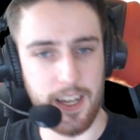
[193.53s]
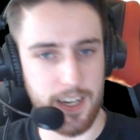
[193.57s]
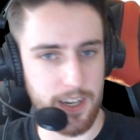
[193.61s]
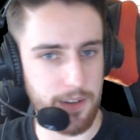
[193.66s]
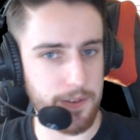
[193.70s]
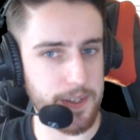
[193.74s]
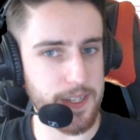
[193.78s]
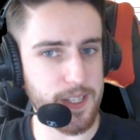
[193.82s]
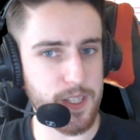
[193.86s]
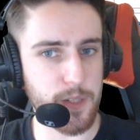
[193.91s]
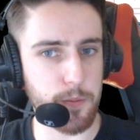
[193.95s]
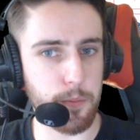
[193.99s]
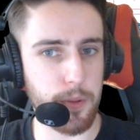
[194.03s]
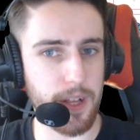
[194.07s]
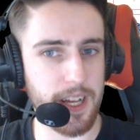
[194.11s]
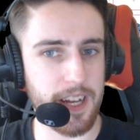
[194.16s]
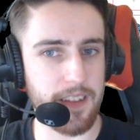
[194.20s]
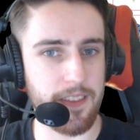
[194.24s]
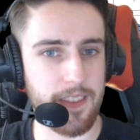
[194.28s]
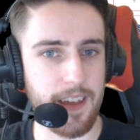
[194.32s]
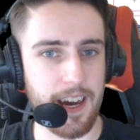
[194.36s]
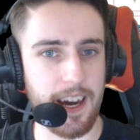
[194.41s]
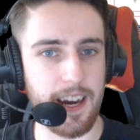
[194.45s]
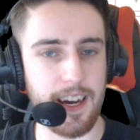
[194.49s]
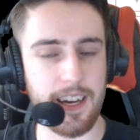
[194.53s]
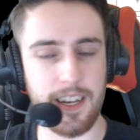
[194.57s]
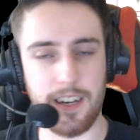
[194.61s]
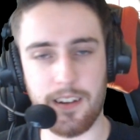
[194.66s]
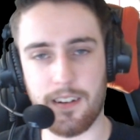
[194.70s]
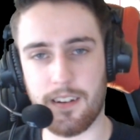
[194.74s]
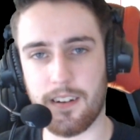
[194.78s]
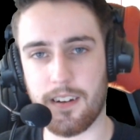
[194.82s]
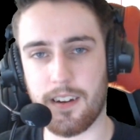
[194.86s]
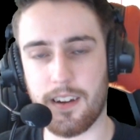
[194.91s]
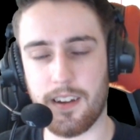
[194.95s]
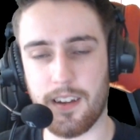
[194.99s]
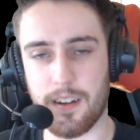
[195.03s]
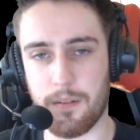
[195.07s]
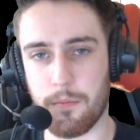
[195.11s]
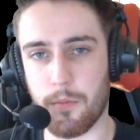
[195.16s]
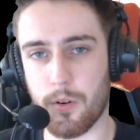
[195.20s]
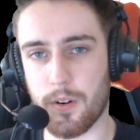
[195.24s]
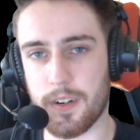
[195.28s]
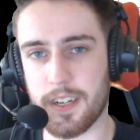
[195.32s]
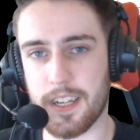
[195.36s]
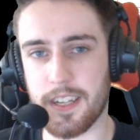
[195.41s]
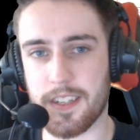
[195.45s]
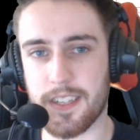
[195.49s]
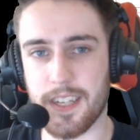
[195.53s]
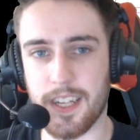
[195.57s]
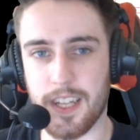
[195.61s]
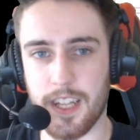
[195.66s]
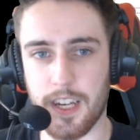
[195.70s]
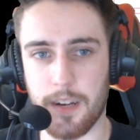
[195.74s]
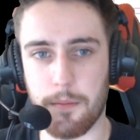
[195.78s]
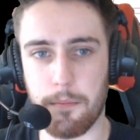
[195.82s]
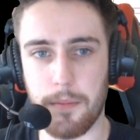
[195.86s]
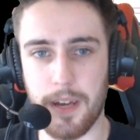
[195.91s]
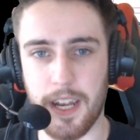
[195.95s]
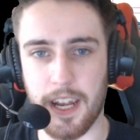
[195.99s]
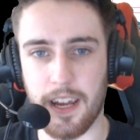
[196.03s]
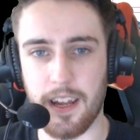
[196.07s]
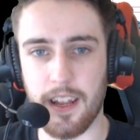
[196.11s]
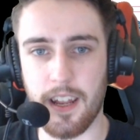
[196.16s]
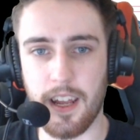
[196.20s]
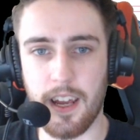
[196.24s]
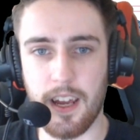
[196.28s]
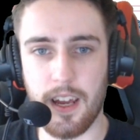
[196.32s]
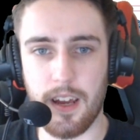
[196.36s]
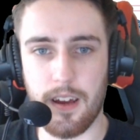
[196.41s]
Now I'll explain that in more detail in a minute.